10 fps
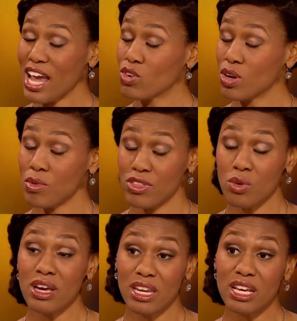agree with you.
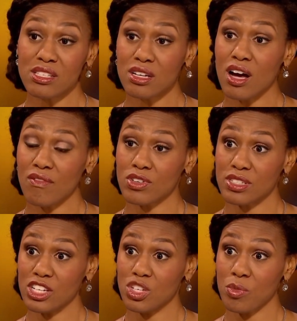It is a
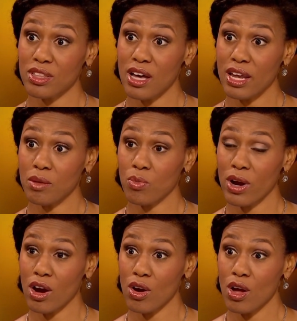conversation with God in
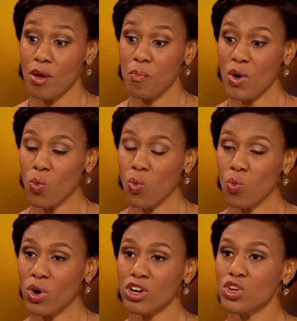prayer. But
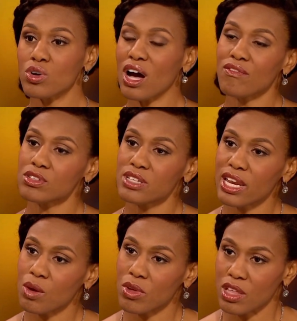what are you
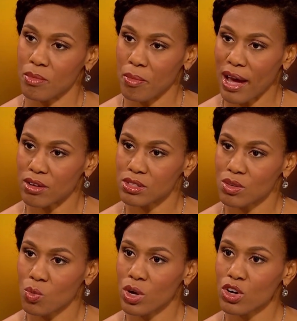conversating with him about?
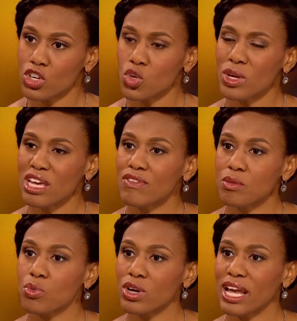What are you even
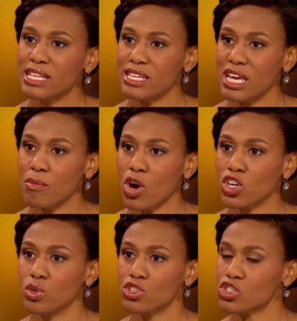bringing to him? Are
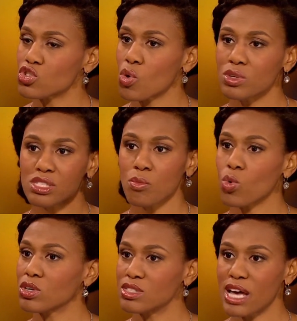you just throwing some
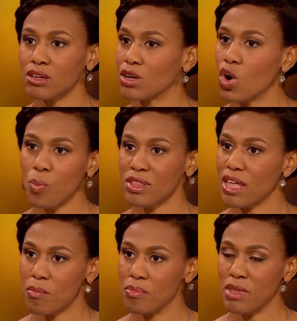words out and
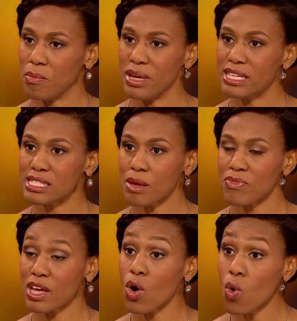hoping they mean
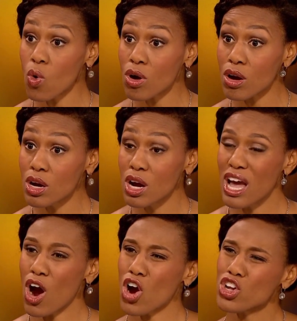something? Or
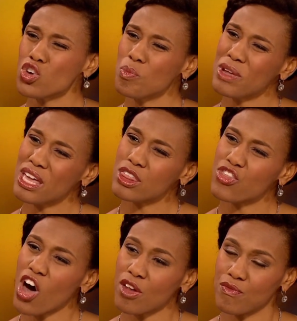are you being
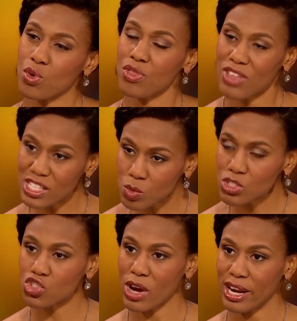thoughtful? That's what
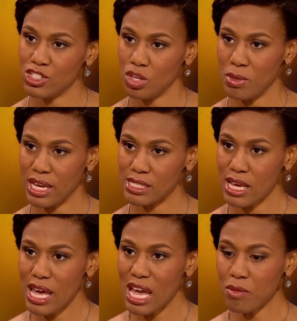strategy means.
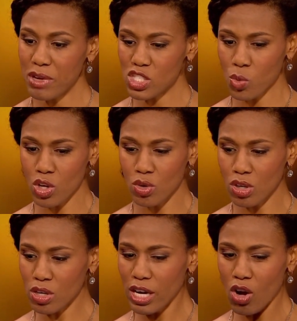It means where you
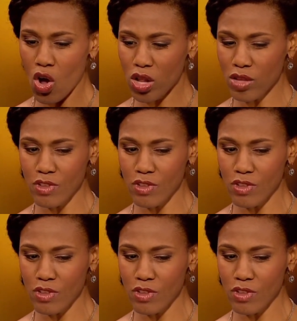look at all of the